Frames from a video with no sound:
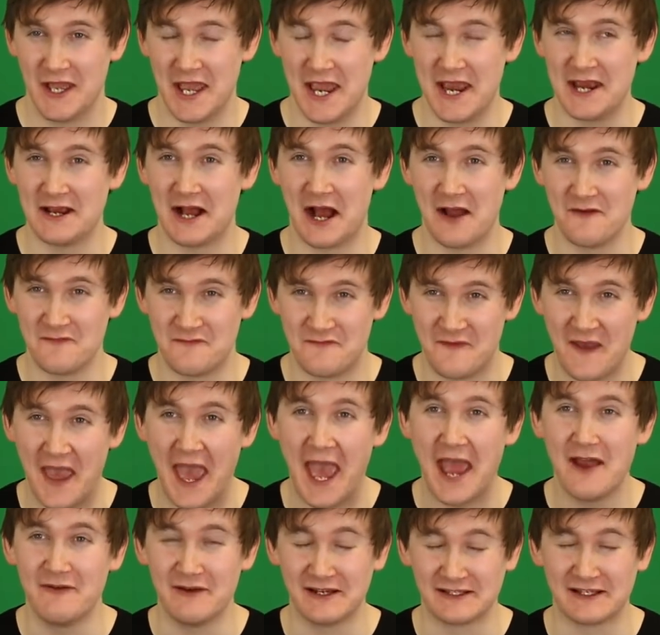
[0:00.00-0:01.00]
It like
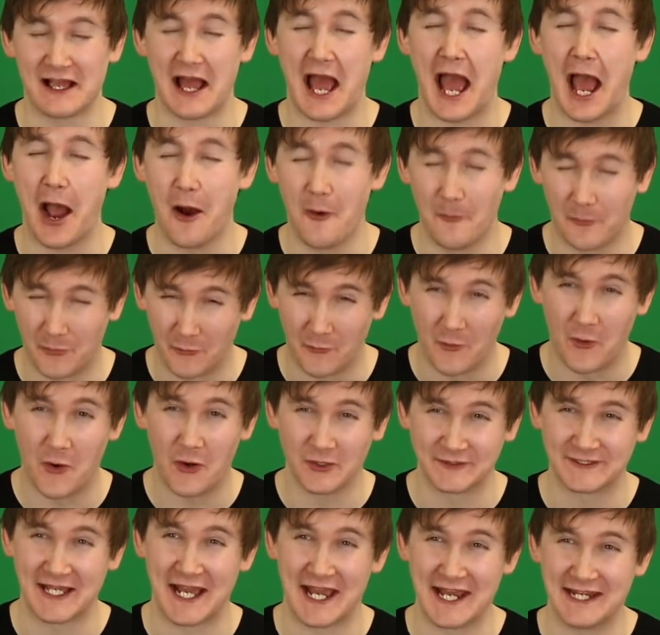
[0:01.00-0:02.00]
varies like how
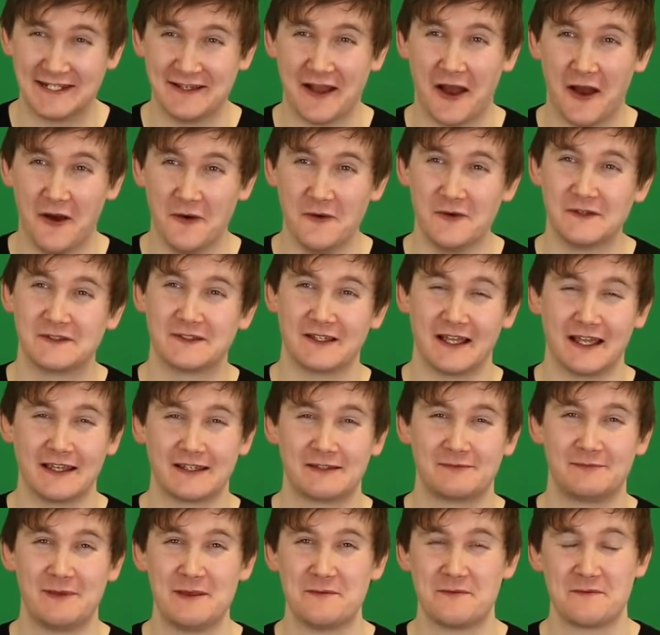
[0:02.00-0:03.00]
broad that it goes. Like,
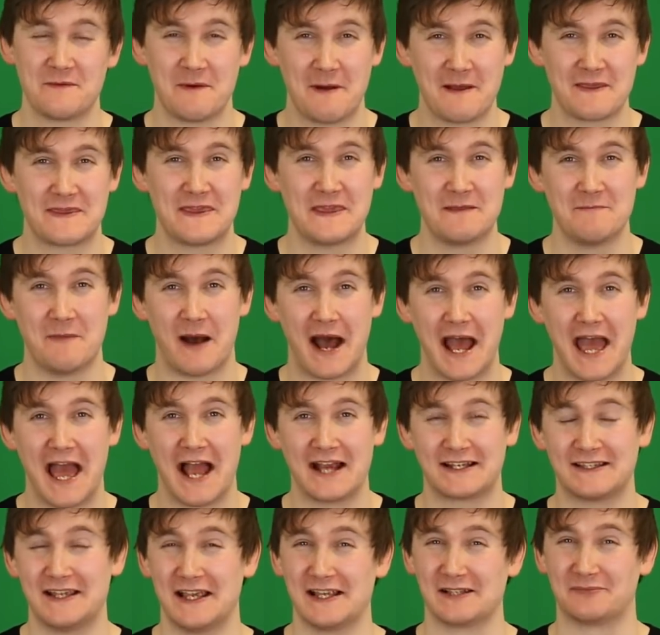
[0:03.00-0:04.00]
'cause people might think my
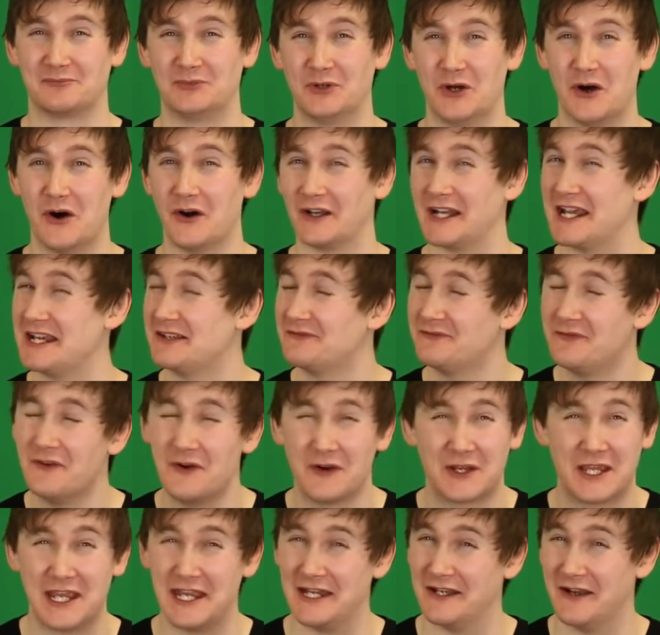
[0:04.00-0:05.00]
accent's broad. It's
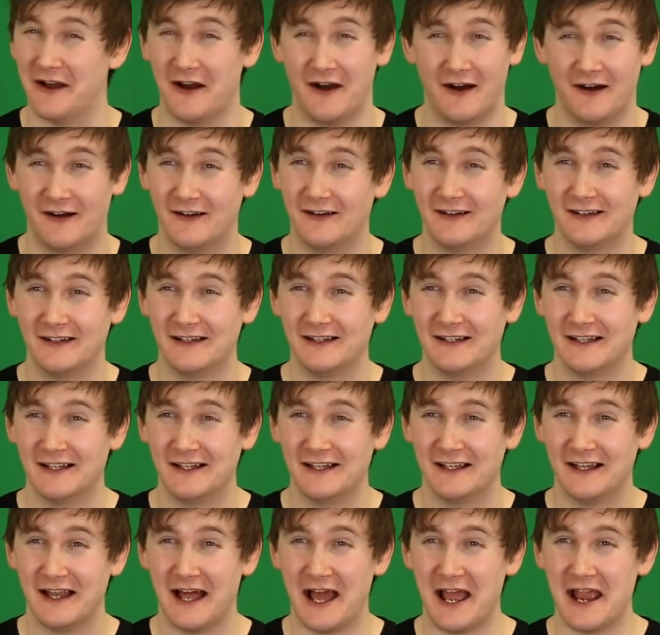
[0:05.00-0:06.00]
fucking not.
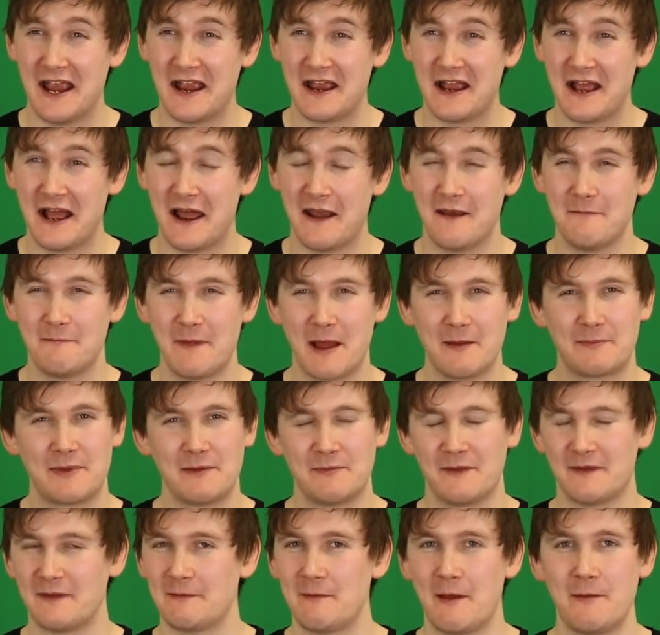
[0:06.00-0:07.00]
Like, and
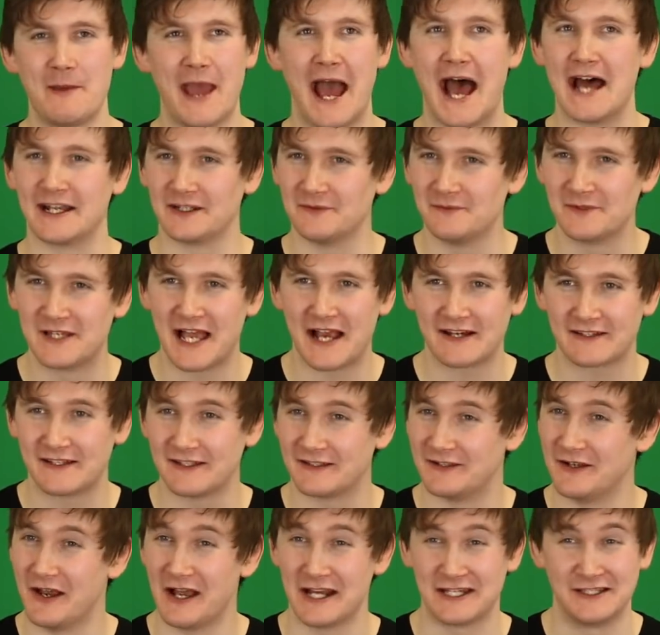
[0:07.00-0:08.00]
people think maybe Adam's
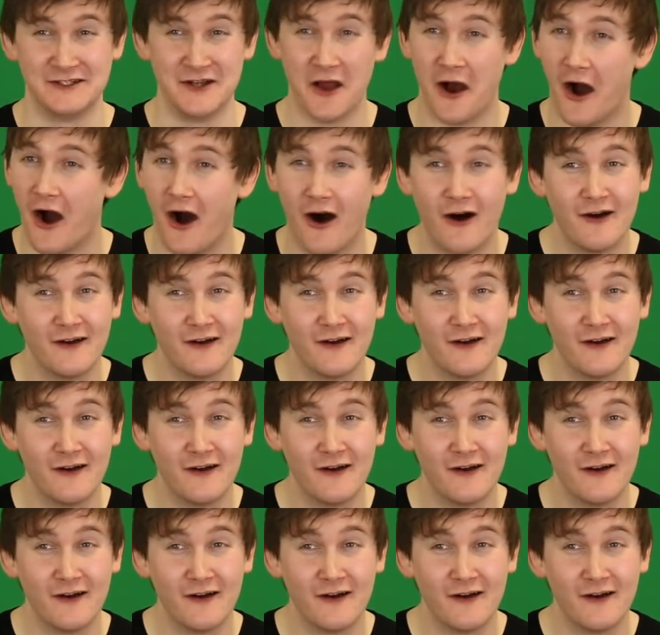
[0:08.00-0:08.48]
accent. No, it's not.